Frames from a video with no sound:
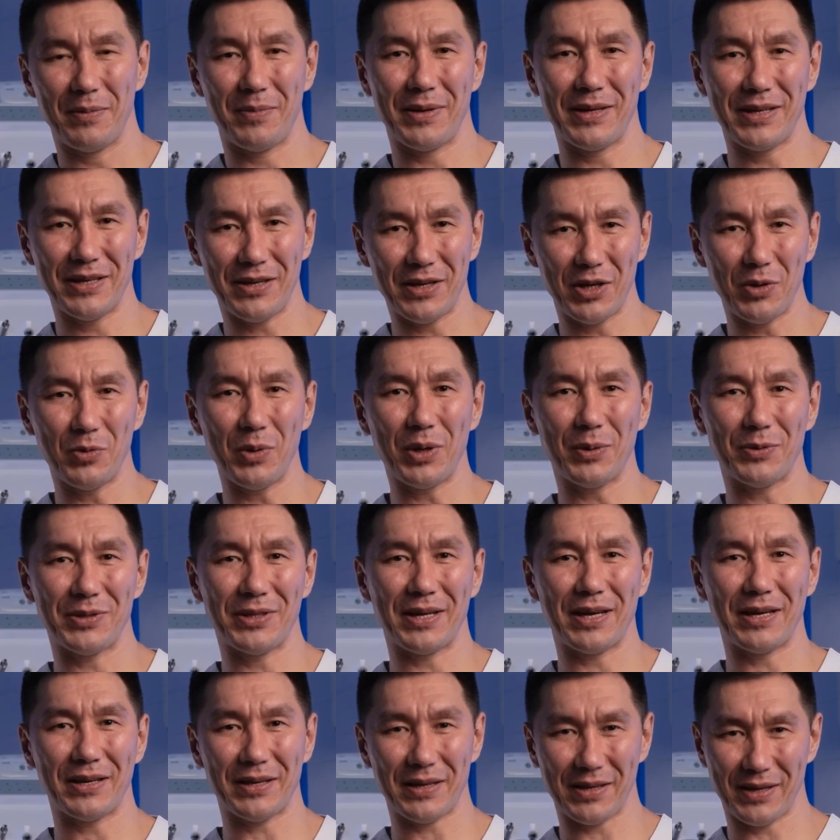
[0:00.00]
visit our
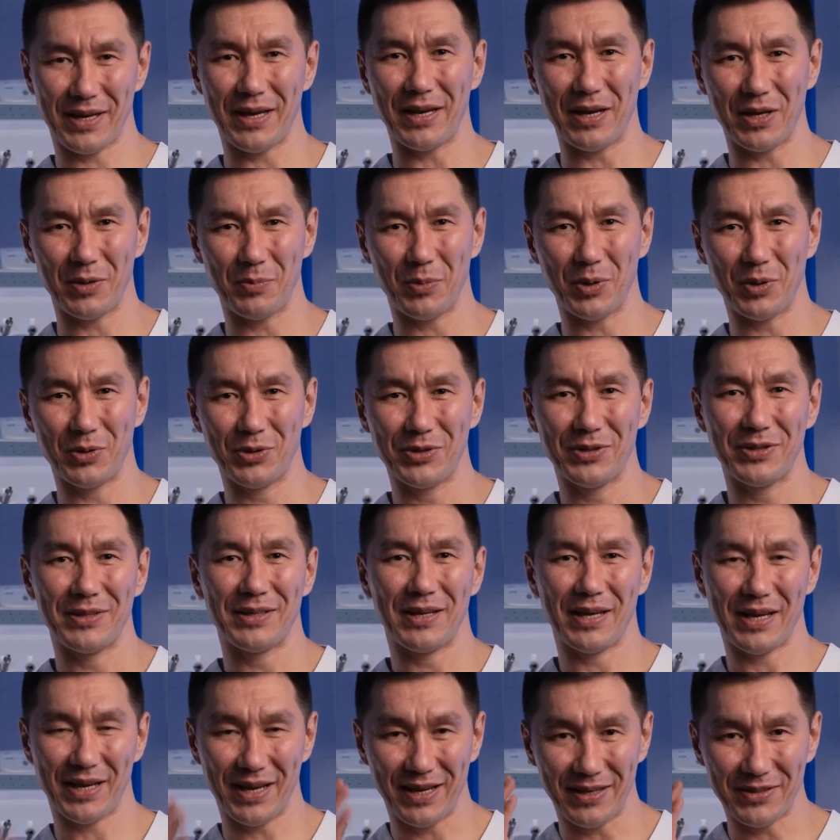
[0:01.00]
website, like our posts,
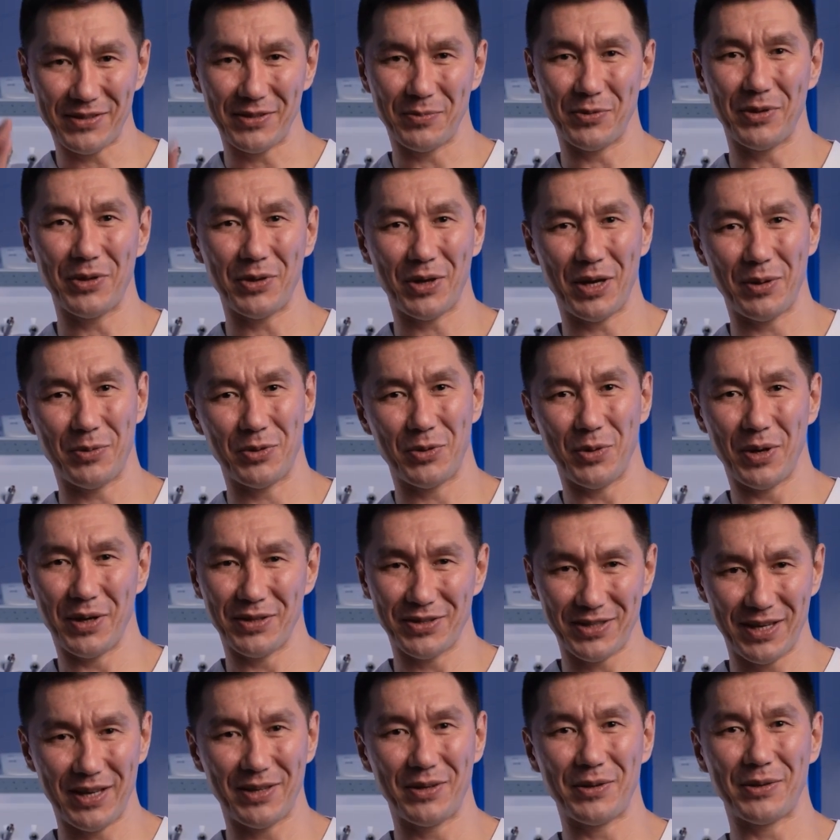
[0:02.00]
and subscribe to our
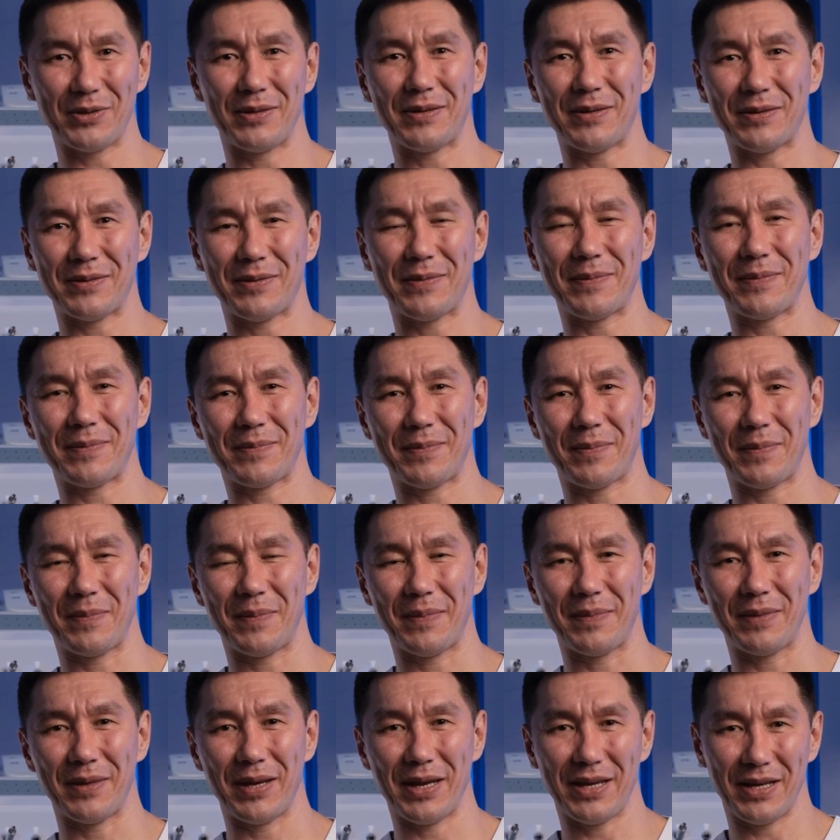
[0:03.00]
channel.
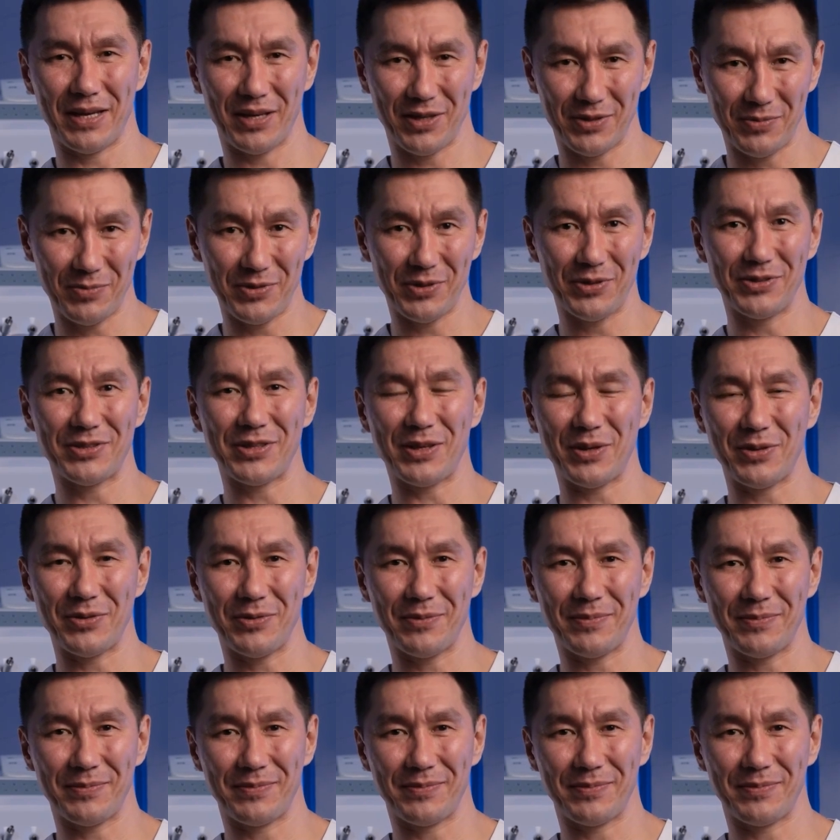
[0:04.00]
Take care of yourself.